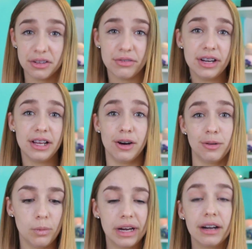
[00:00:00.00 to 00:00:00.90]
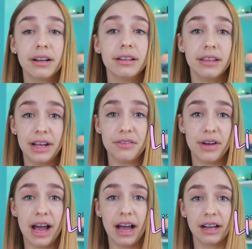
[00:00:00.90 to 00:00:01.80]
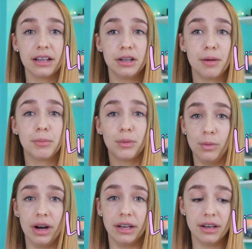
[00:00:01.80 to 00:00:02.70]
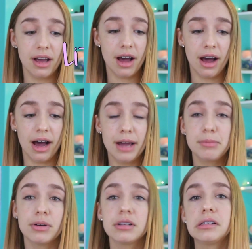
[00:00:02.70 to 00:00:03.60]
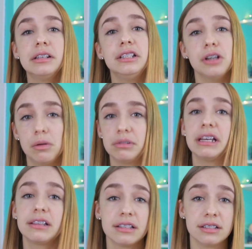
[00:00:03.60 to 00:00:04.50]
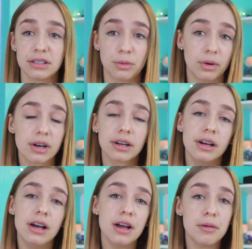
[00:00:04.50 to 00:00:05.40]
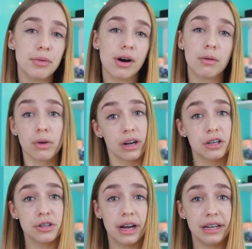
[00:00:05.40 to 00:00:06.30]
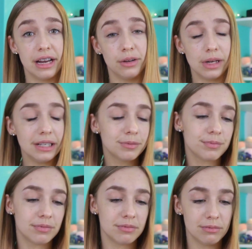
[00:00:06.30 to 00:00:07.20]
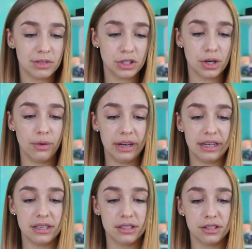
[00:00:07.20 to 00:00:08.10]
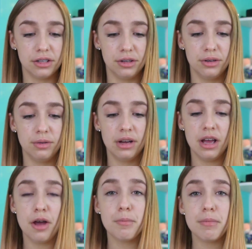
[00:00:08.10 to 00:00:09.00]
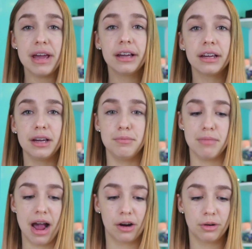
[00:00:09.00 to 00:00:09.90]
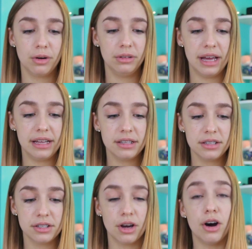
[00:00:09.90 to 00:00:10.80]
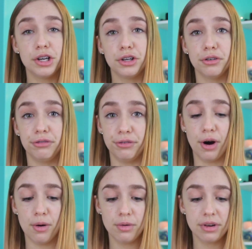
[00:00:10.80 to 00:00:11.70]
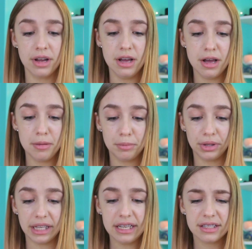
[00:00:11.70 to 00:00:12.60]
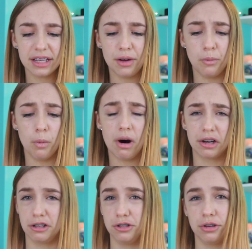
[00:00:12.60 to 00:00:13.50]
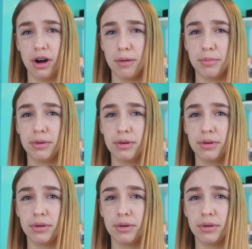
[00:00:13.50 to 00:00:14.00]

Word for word: the video. Weird life hack number one. I personally don't think this is gonna work, but we're gonna try it anyway. So it is to make a macro lens on your phone, place a water drop